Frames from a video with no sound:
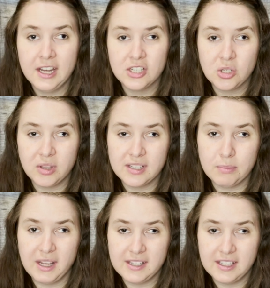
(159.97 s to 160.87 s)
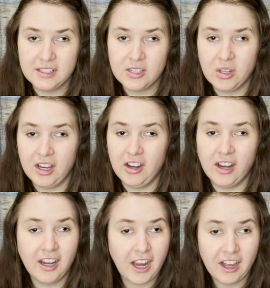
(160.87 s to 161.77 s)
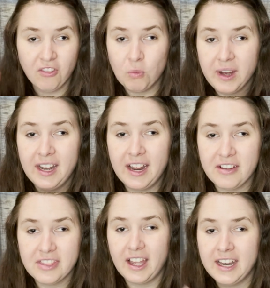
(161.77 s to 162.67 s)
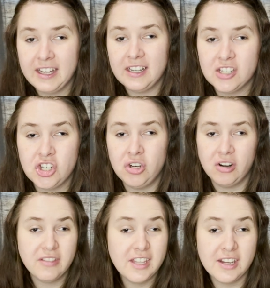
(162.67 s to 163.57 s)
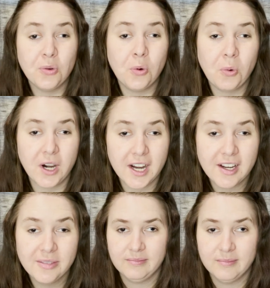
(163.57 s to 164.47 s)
So this makes it so that you can kind of weed out the ideas you don't think will work.